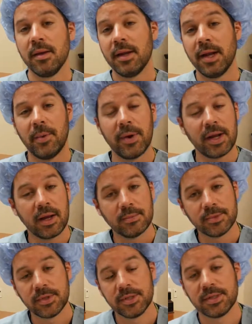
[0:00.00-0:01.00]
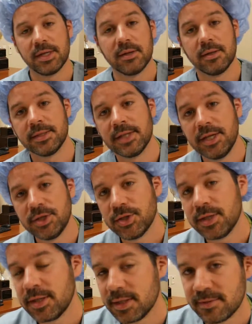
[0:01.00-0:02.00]
Now when it comes to
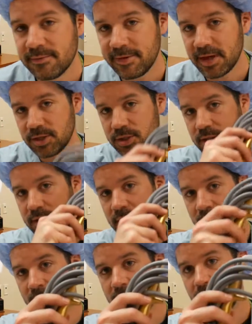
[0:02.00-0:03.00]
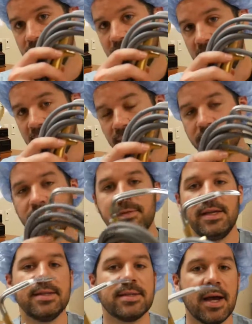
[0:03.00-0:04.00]
sterilization and disinfection of either of
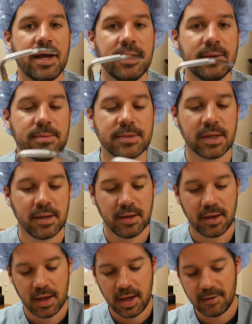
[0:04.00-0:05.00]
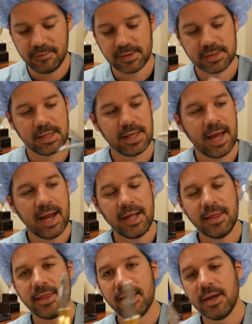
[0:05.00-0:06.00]
these items, obviously
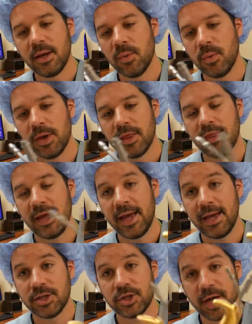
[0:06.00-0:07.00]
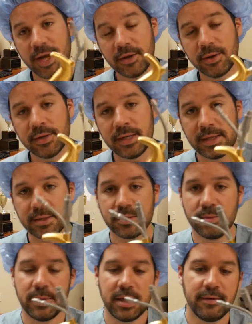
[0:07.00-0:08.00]
anything with a channel needs
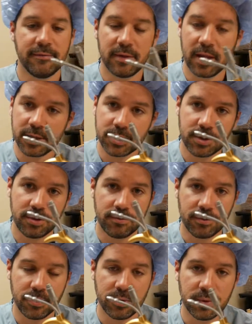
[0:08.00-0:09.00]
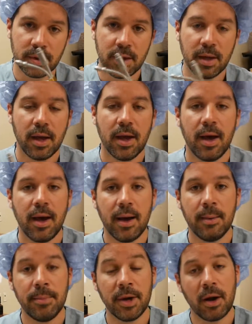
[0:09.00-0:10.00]
to be flushed through,
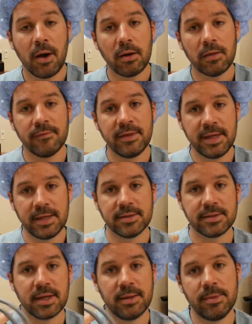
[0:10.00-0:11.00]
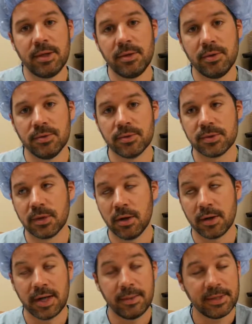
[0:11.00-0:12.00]
but all of these can be used
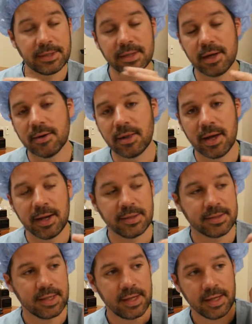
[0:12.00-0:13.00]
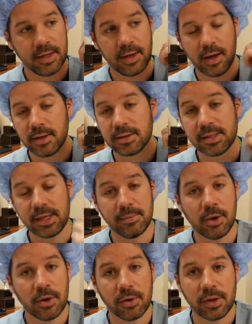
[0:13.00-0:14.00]
or can be sterilized in steam
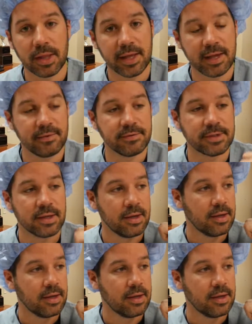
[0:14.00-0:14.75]
autoclaves,